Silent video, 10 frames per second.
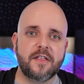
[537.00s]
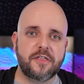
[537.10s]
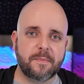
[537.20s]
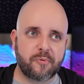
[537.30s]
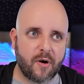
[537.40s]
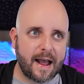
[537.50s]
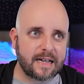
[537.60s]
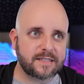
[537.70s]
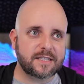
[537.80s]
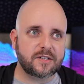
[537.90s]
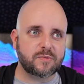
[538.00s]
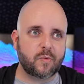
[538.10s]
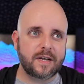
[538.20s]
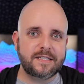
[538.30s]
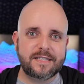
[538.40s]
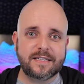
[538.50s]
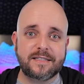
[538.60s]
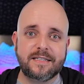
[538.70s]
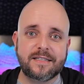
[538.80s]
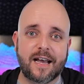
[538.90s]
the price, because
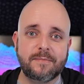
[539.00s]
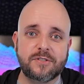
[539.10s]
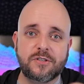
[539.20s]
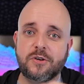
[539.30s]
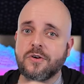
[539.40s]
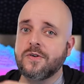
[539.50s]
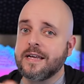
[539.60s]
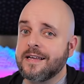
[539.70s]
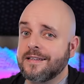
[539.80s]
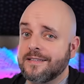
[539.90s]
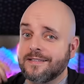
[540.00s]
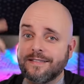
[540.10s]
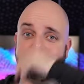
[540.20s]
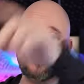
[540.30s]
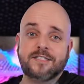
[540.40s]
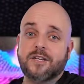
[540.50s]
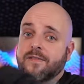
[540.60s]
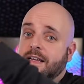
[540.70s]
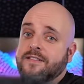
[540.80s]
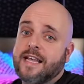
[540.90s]
160 times 2 is,
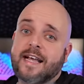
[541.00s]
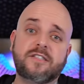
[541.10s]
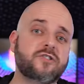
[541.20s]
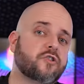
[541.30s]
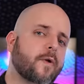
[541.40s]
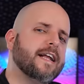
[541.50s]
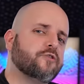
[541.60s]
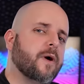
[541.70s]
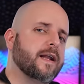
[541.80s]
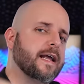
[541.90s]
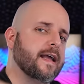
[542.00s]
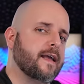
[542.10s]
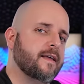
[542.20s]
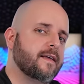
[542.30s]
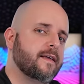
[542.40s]
survey says, 320.